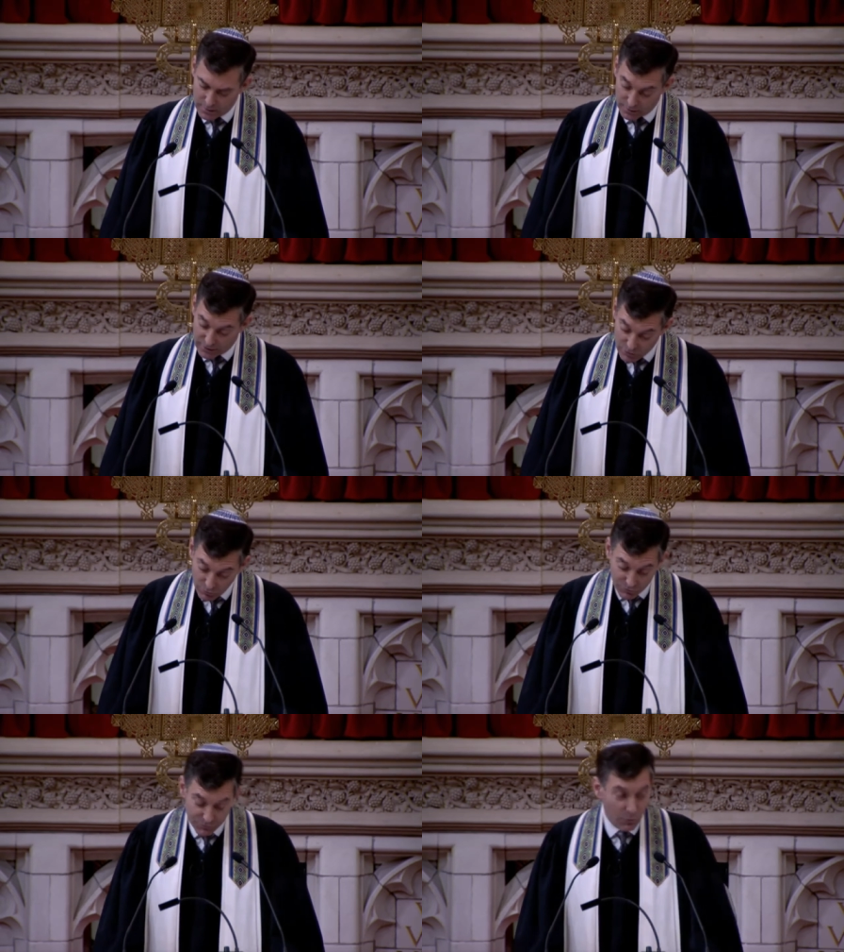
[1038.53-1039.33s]

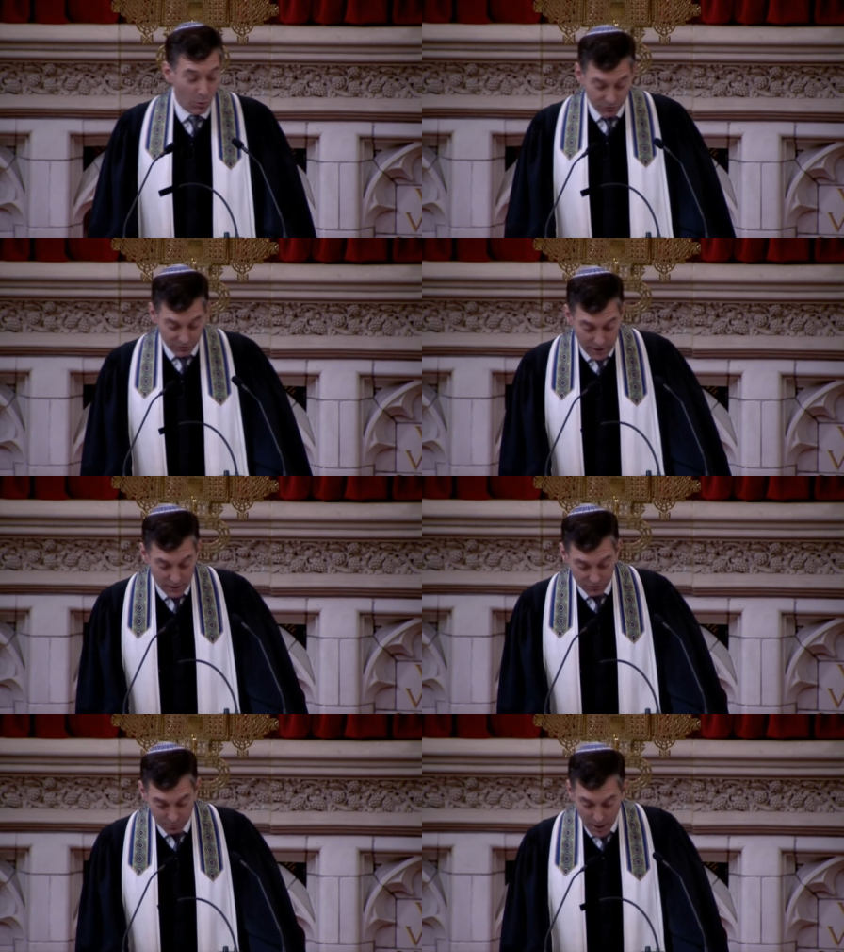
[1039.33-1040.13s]
accused four
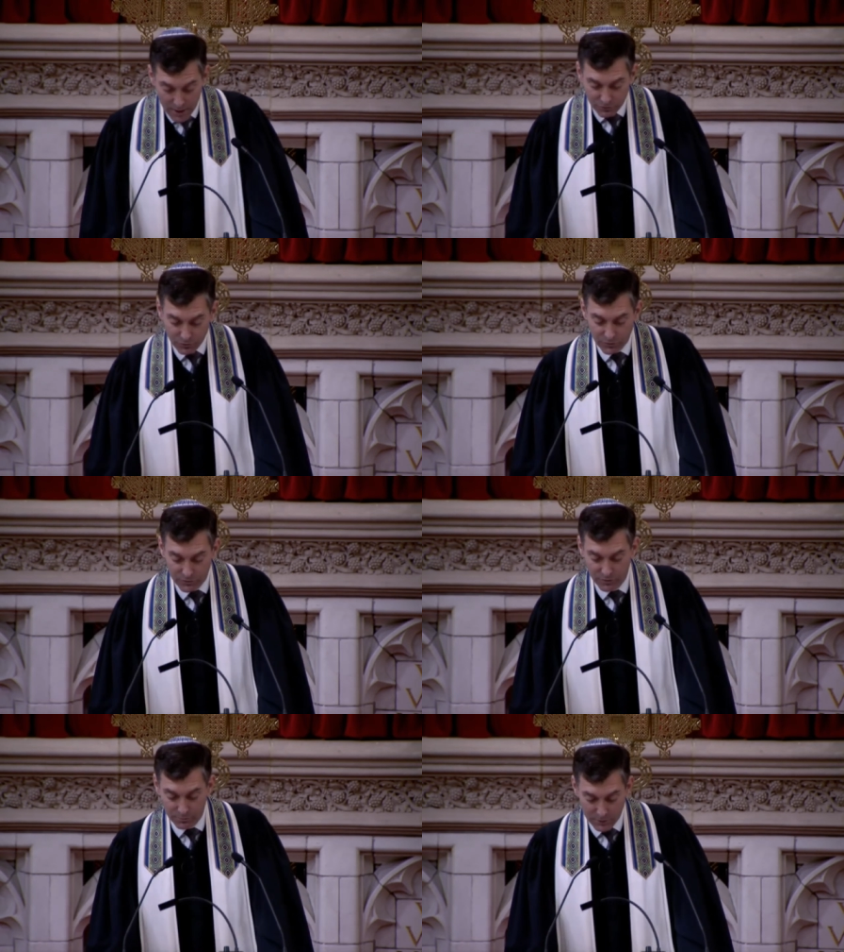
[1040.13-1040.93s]
Senate sponsors
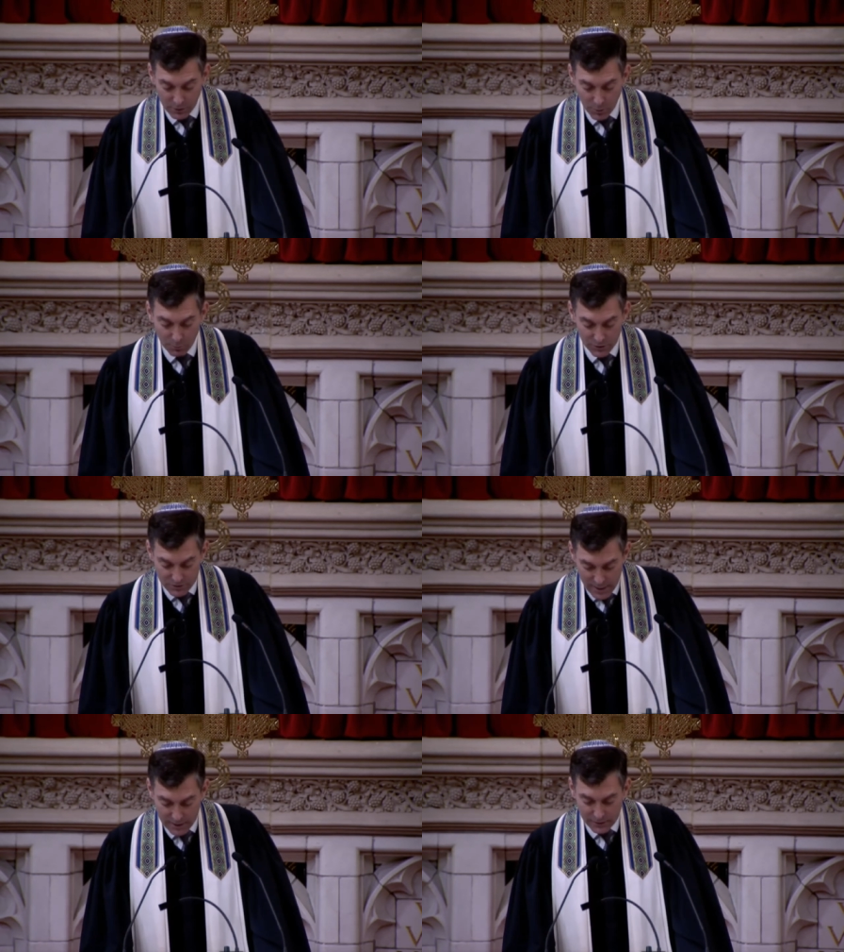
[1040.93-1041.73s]
of a bill
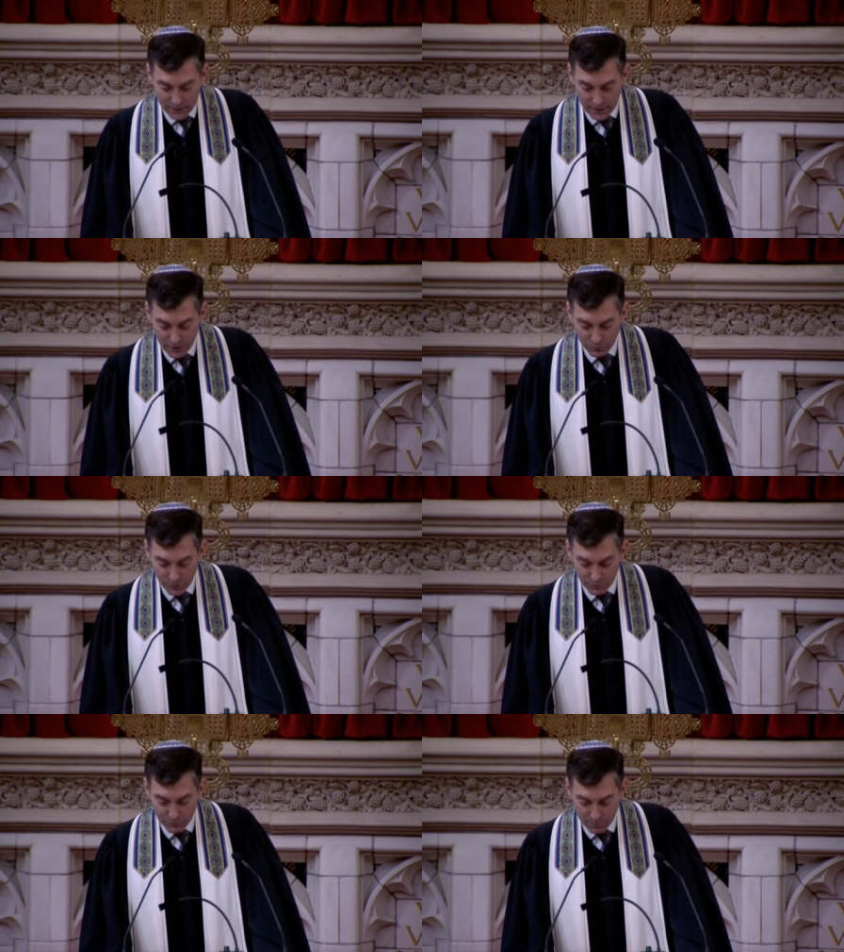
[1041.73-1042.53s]
protecting
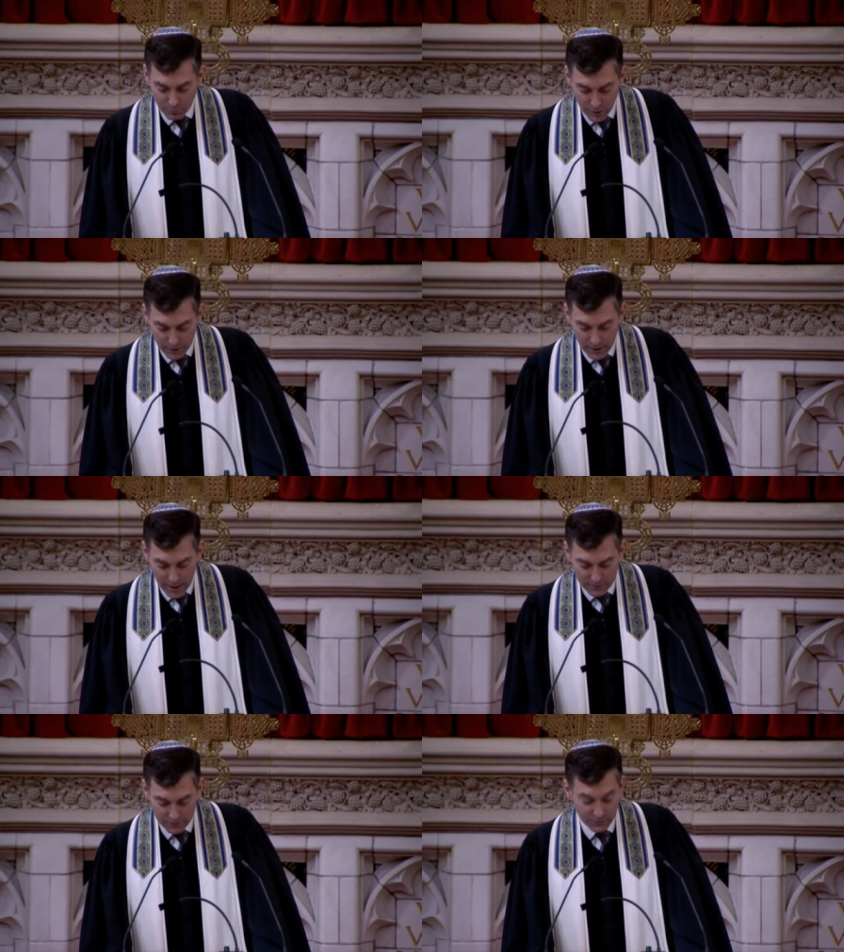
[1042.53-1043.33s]
Israel from
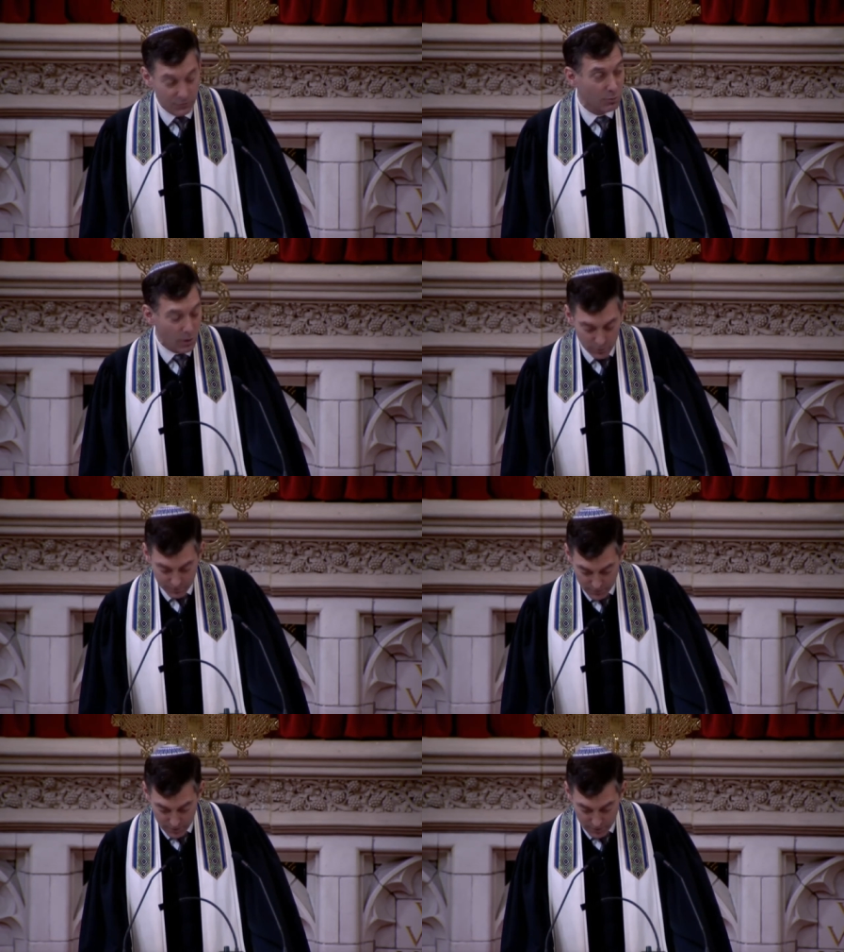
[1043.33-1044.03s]
boycotts of, quote,